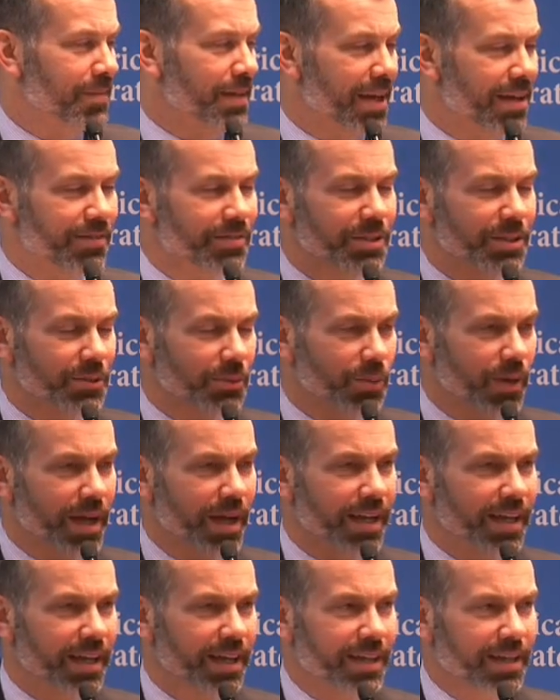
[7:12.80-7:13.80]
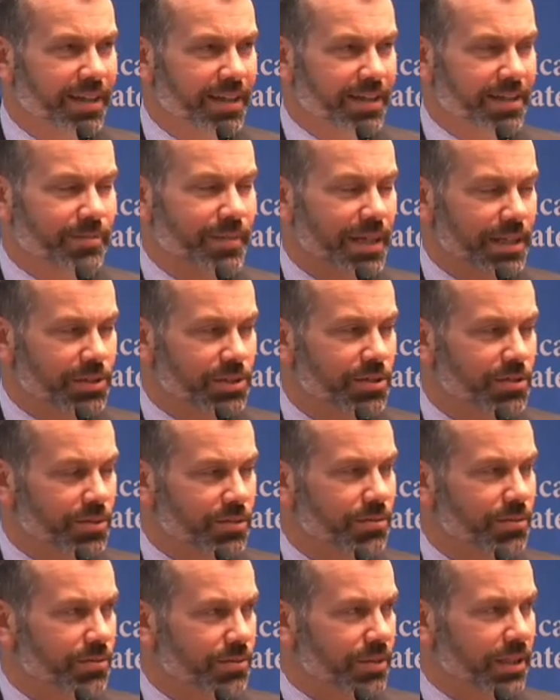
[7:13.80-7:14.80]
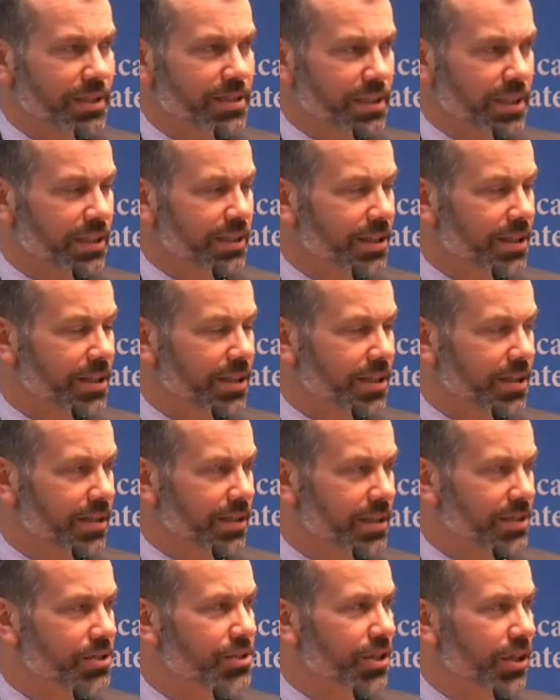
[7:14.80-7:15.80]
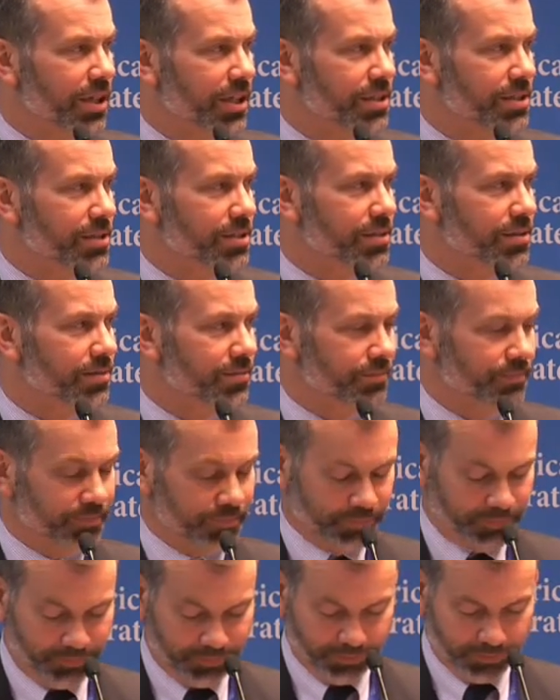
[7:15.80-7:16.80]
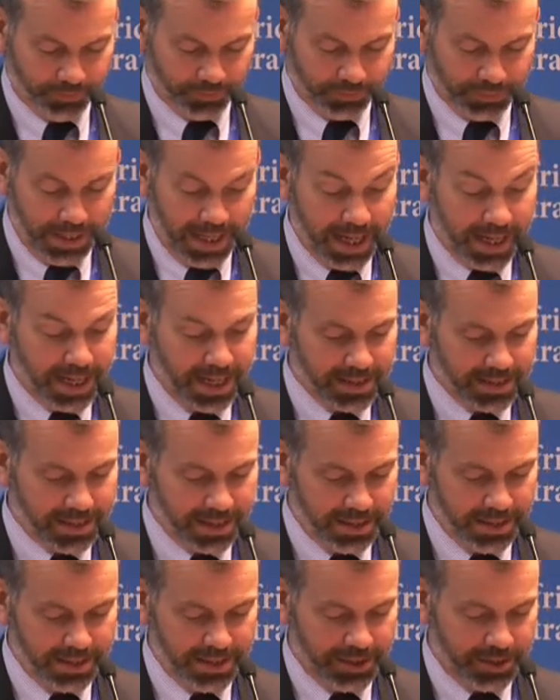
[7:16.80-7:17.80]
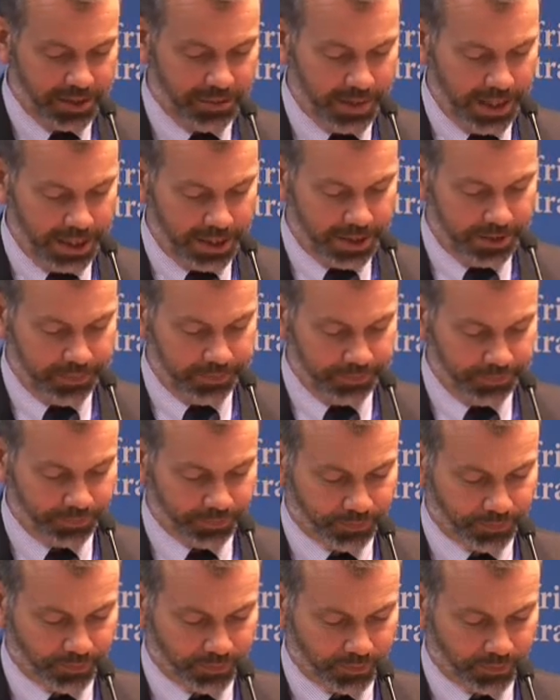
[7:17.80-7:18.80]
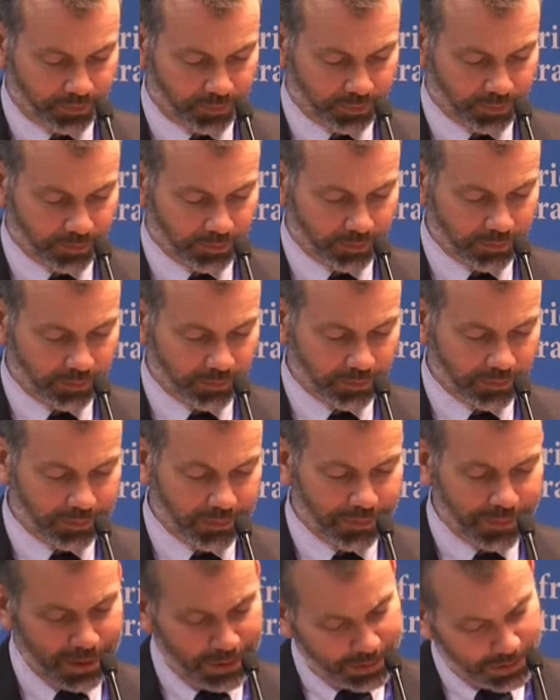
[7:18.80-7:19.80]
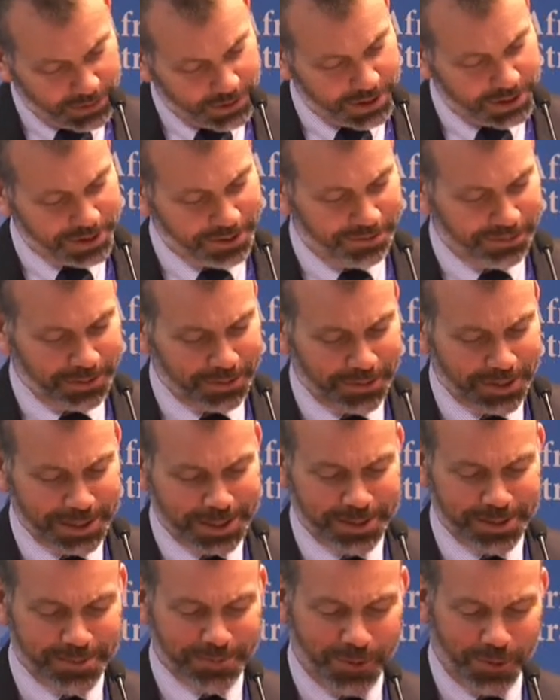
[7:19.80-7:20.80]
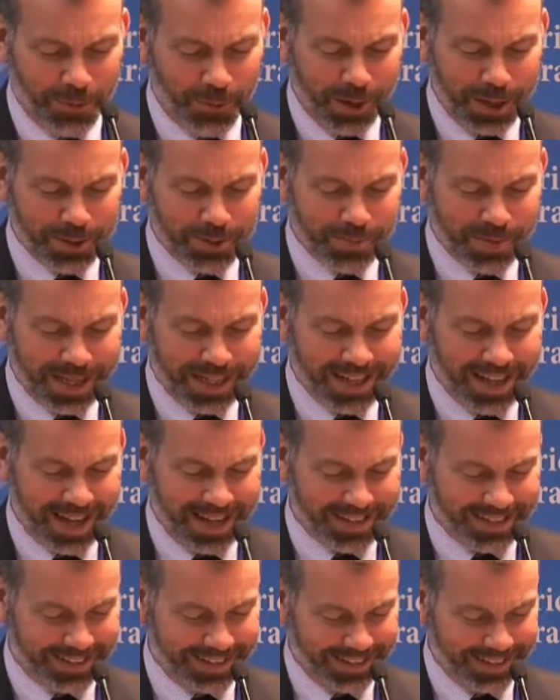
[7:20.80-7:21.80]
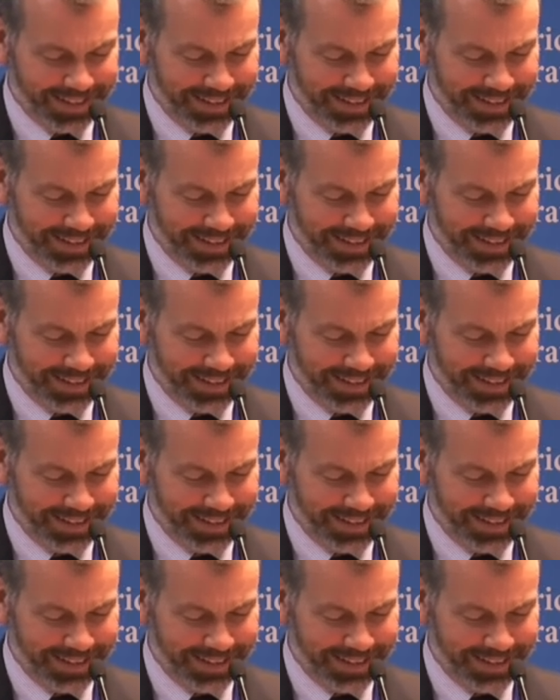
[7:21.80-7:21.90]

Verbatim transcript: evident way that makes you, as the leader, in charge and as the decision maker. So just a few reasons why you may not